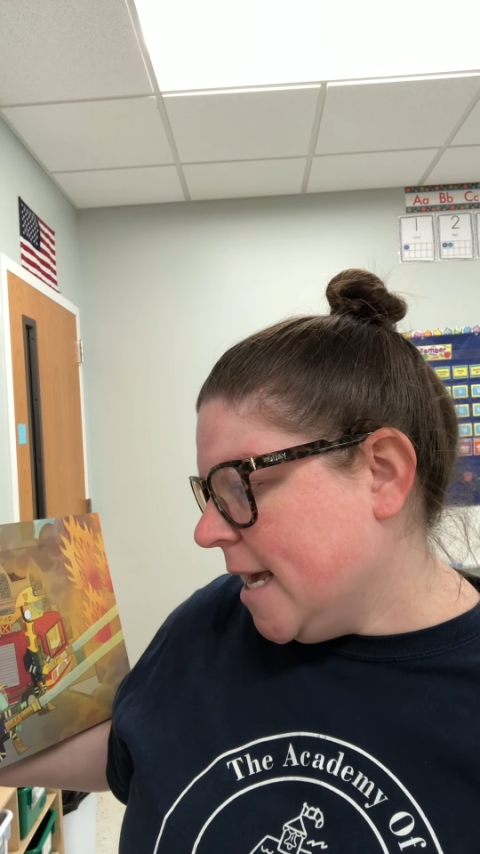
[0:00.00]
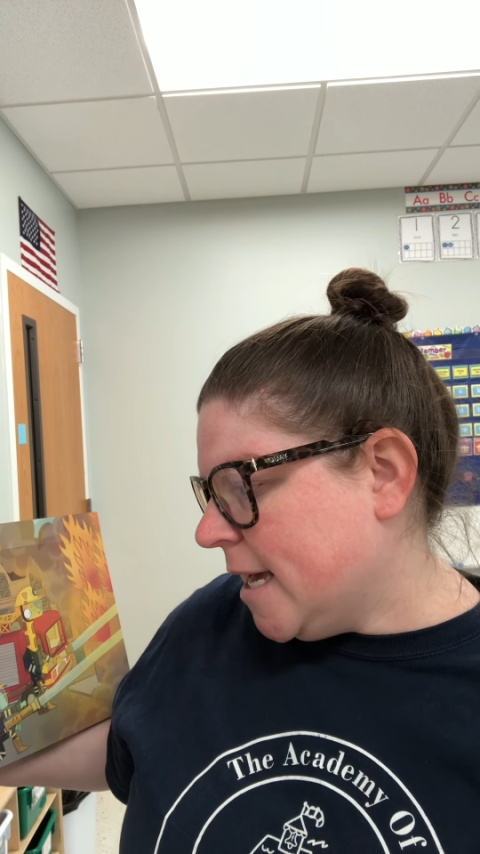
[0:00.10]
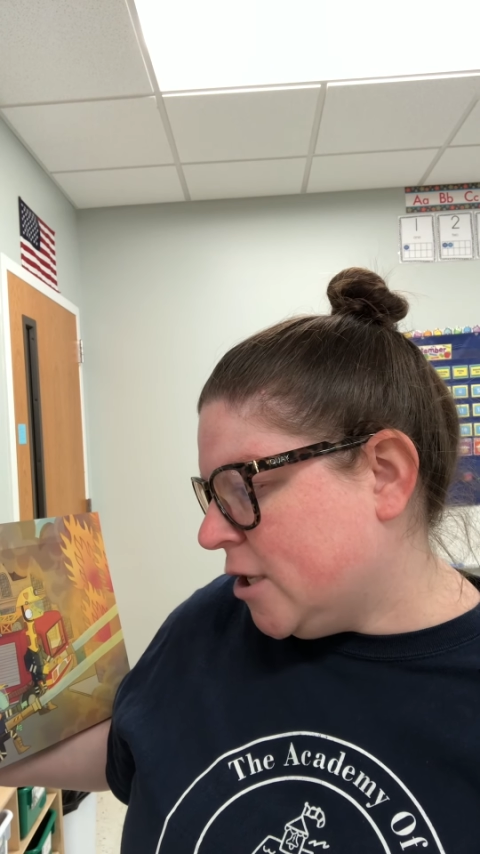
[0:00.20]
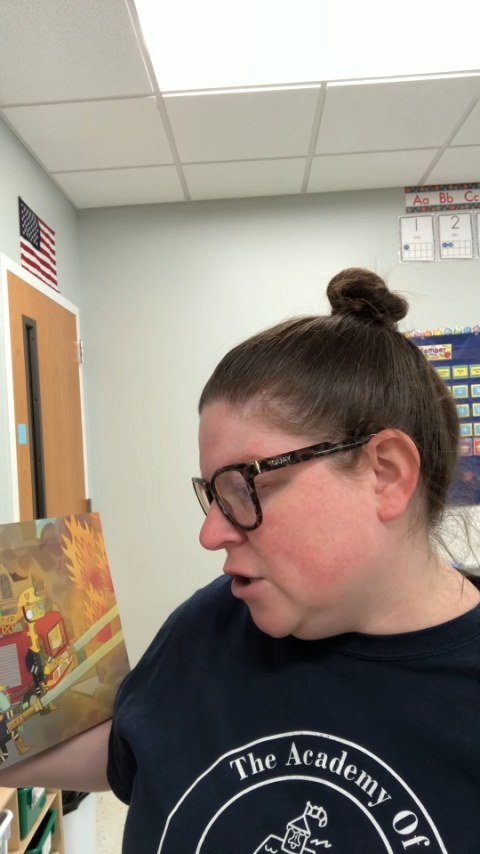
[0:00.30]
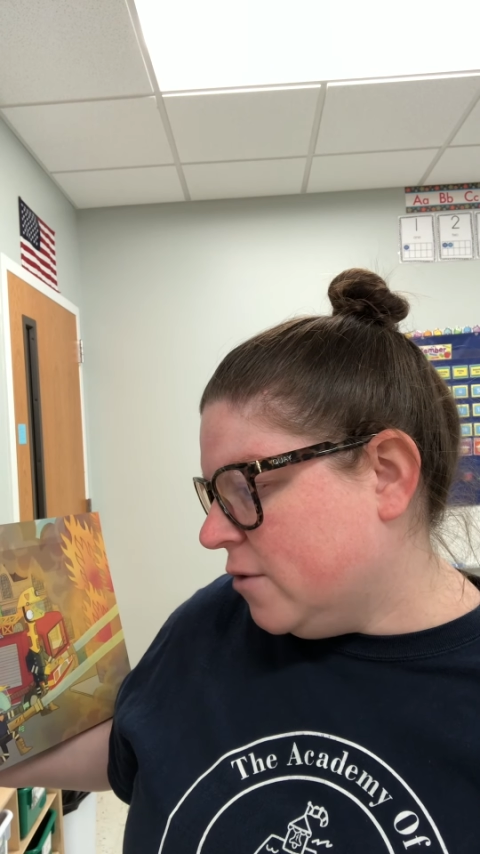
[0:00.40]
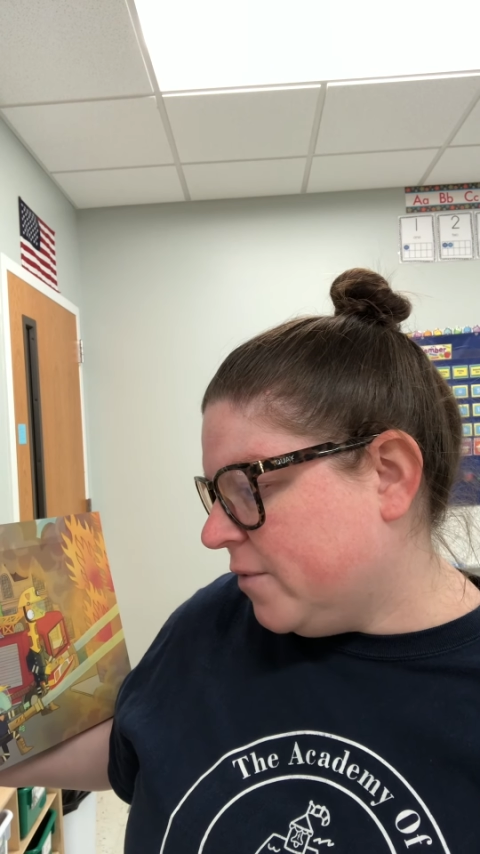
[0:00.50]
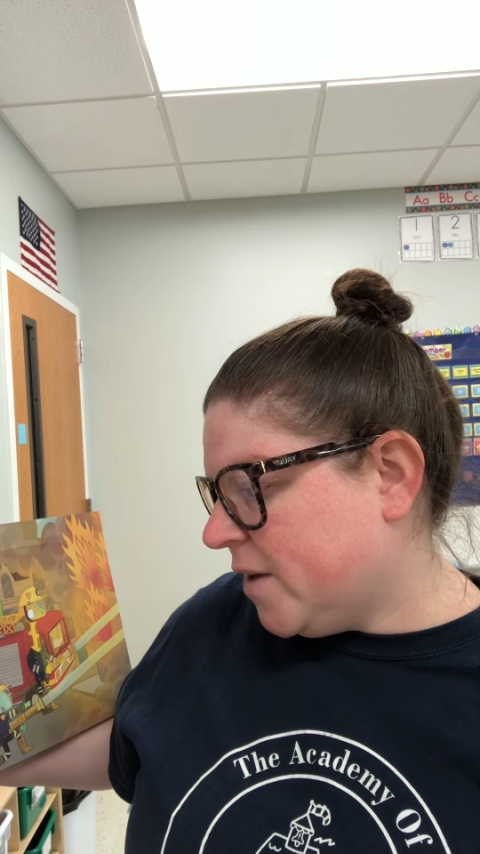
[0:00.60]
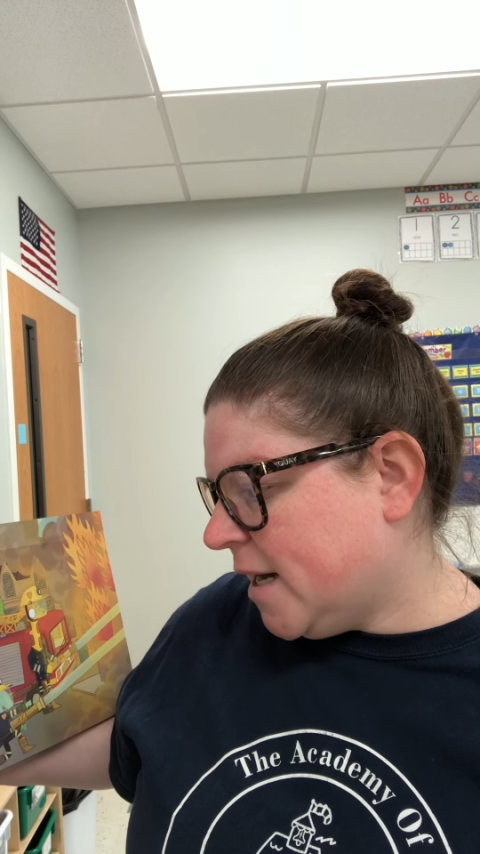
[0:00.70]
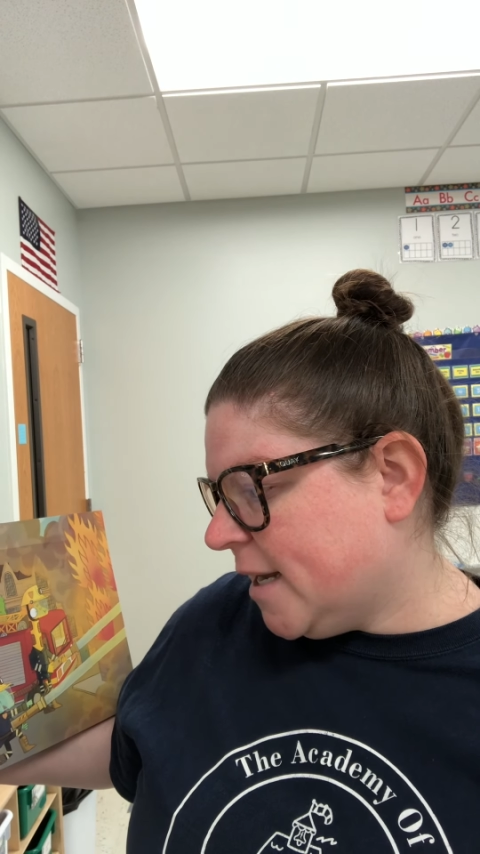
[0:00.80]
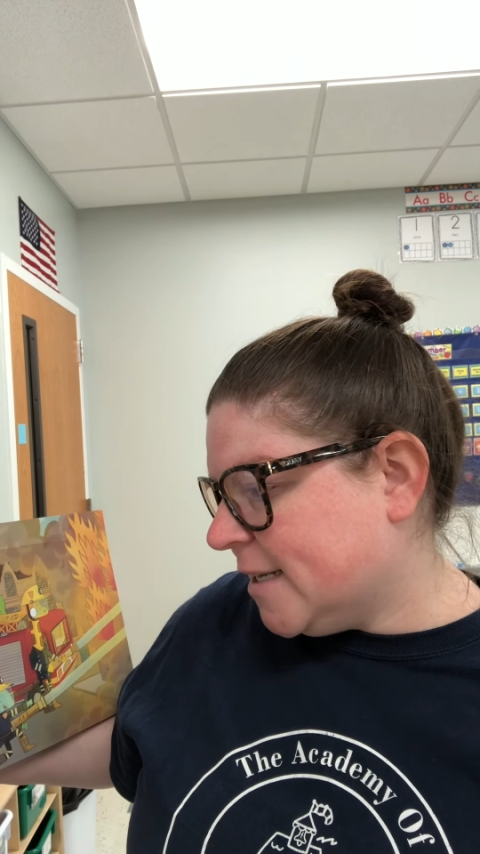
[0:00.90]
and you've
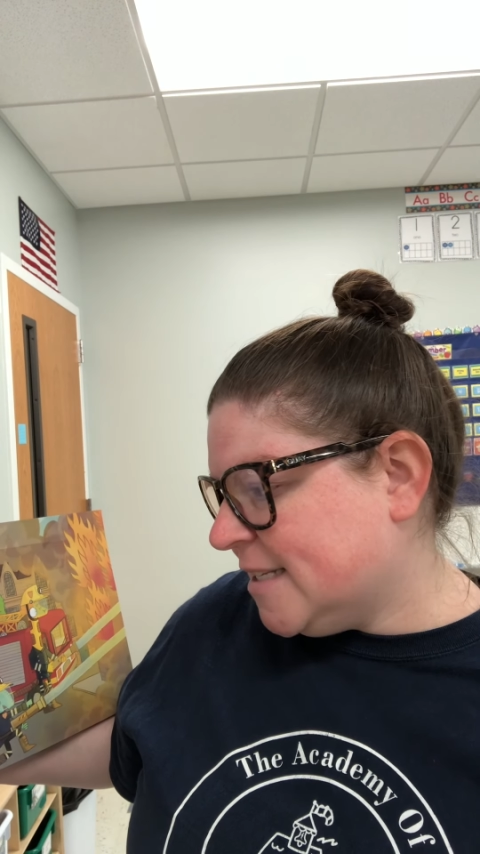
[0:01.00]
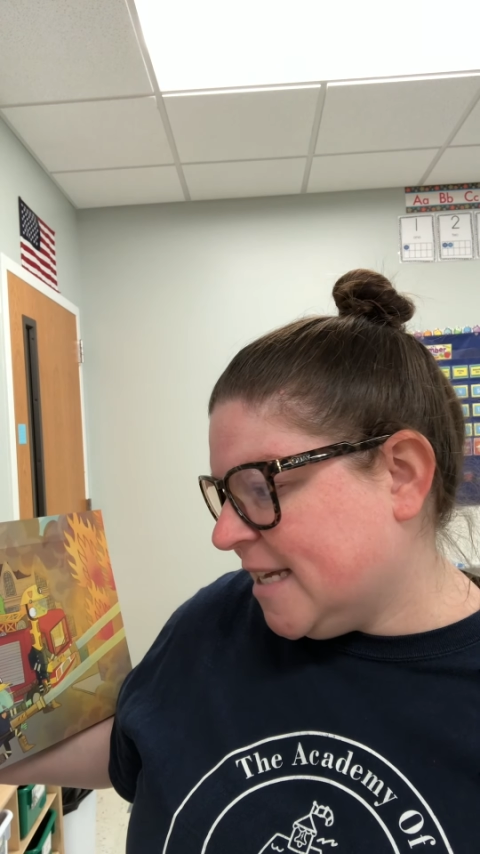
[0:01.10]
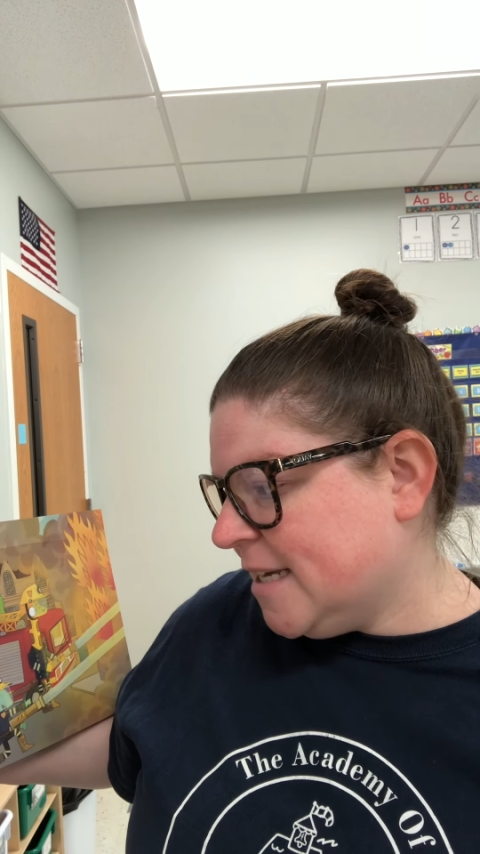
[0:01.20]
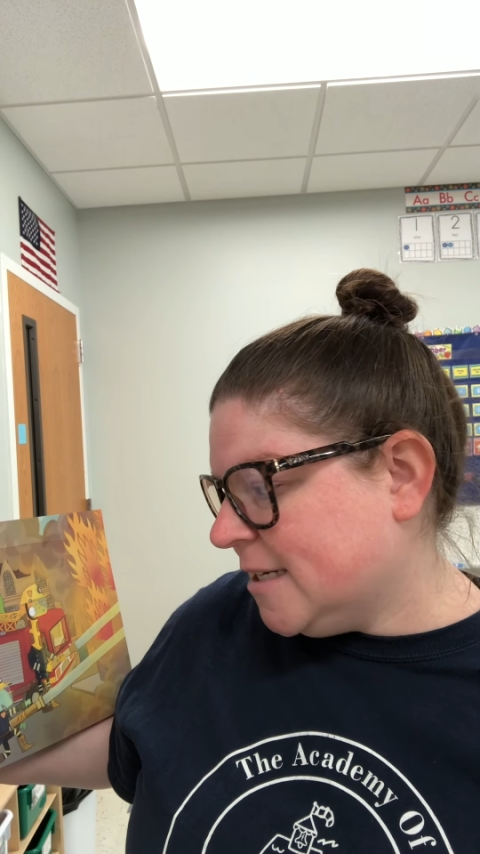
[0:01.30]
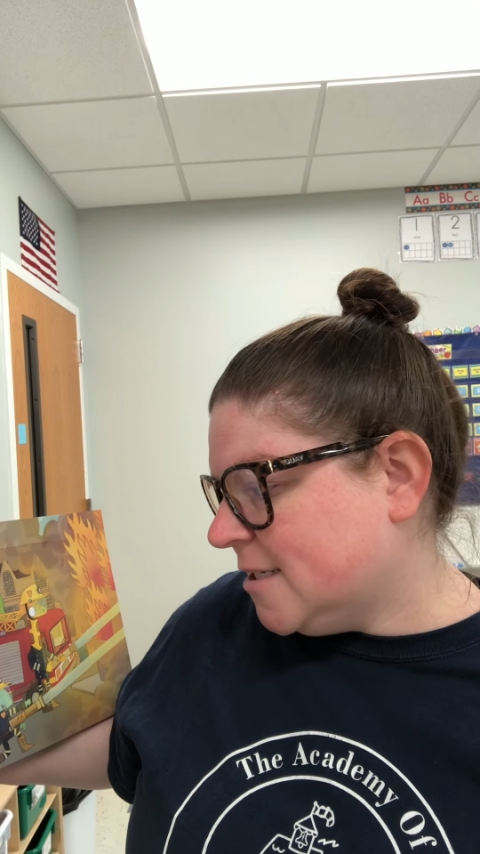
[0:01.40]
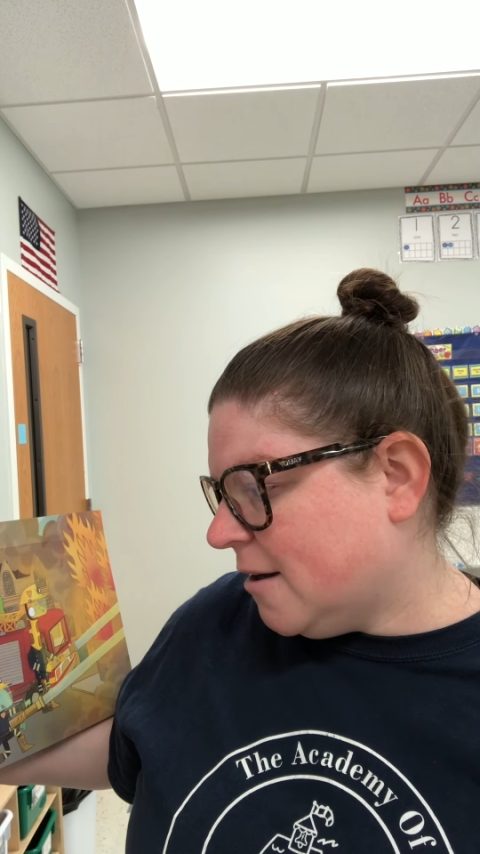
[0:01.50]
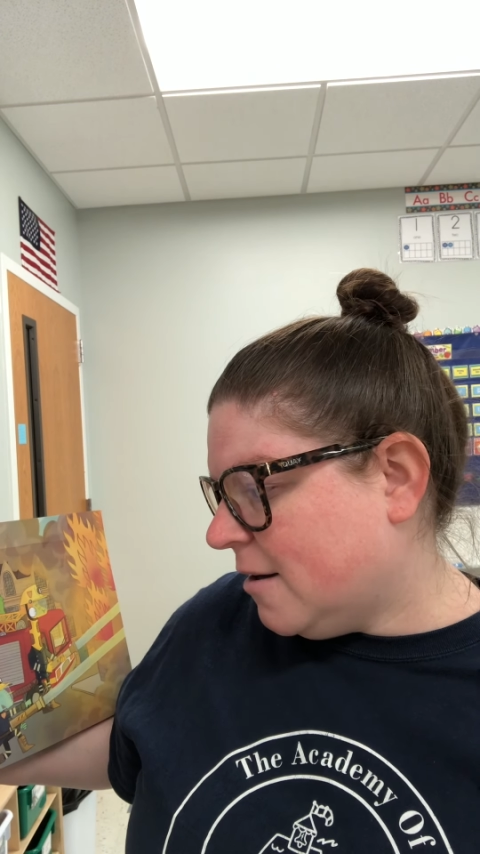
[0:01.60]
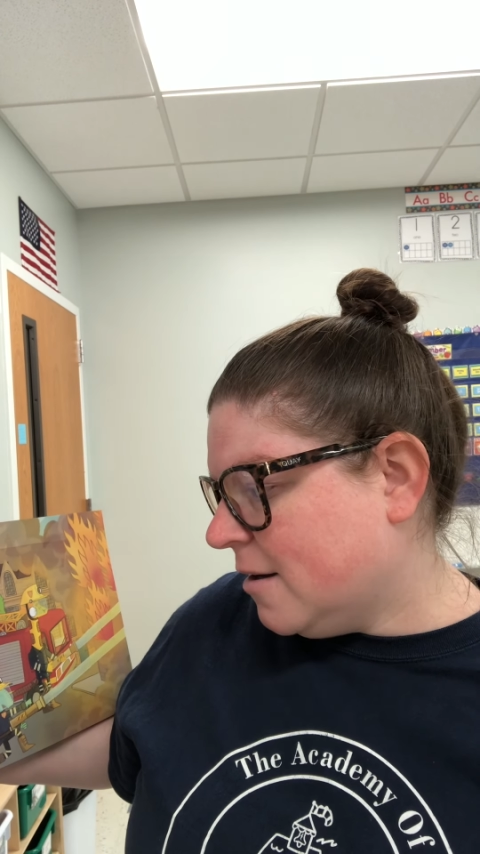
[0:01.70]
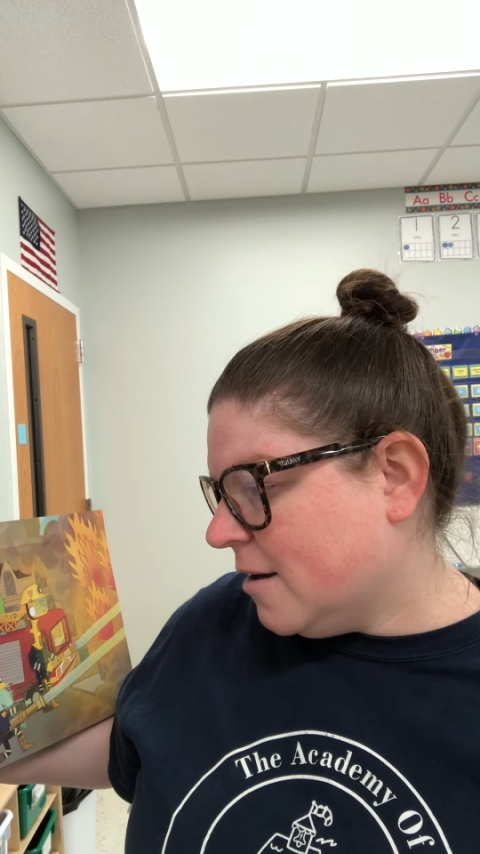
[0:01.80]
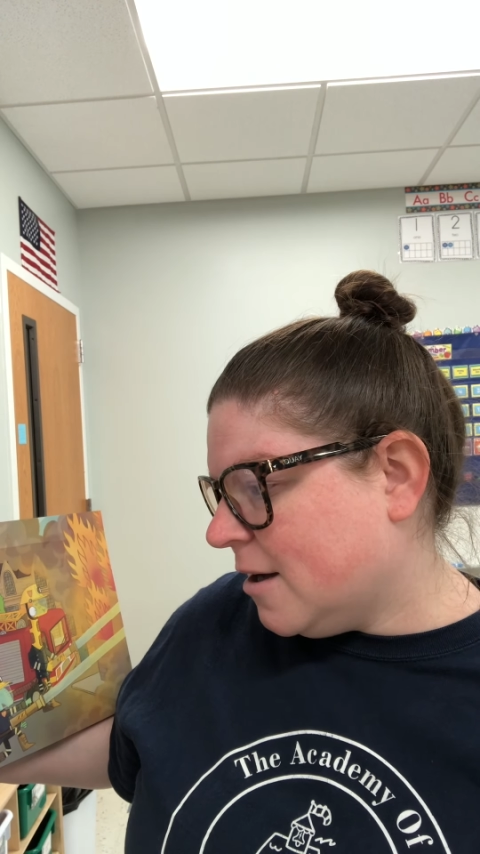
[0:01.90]
got a
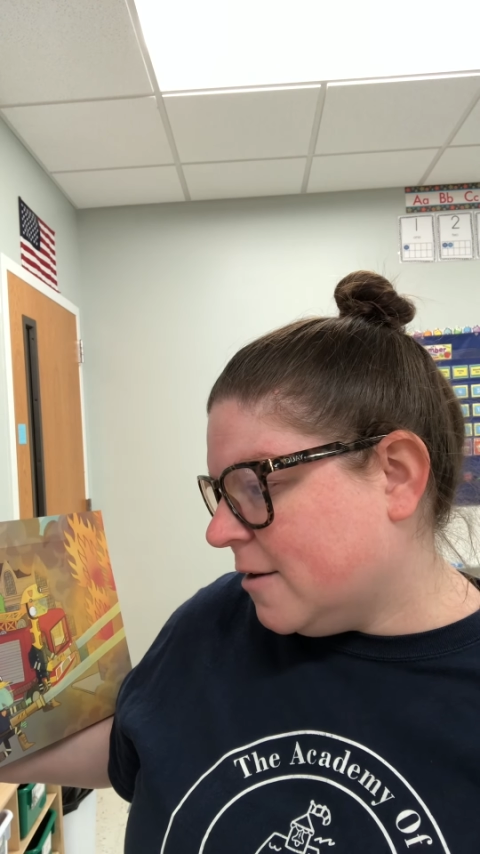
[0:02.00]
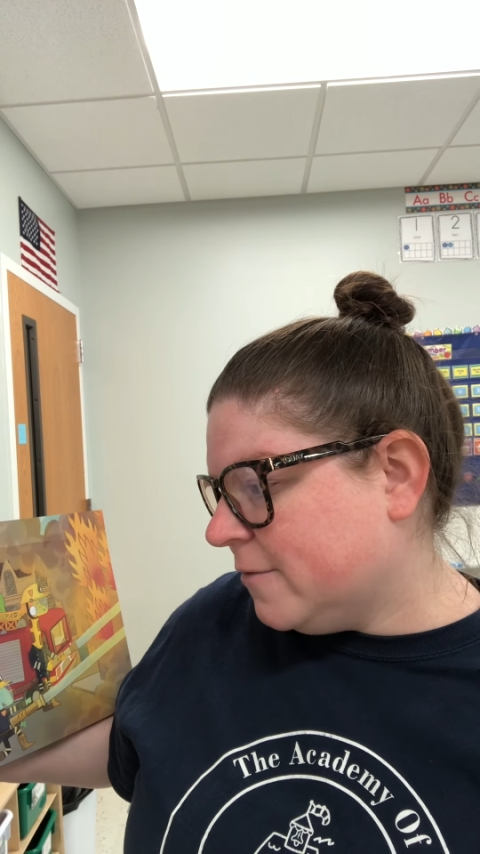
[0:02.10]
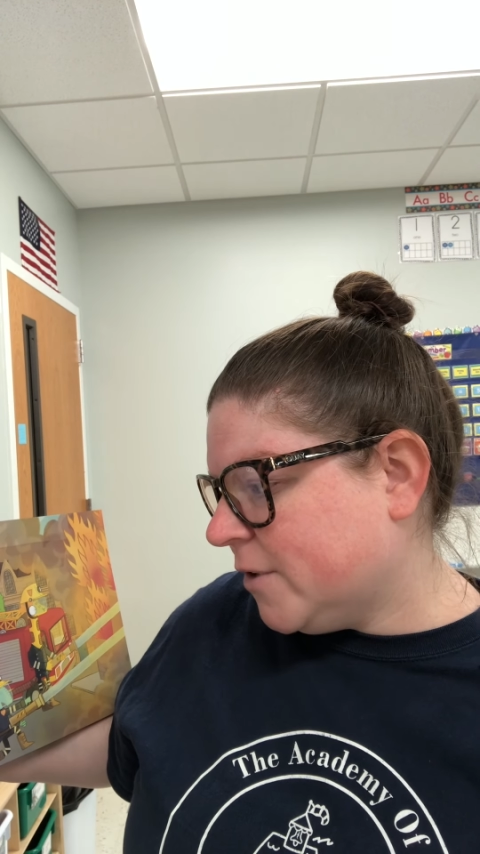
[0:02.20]
ding-dong of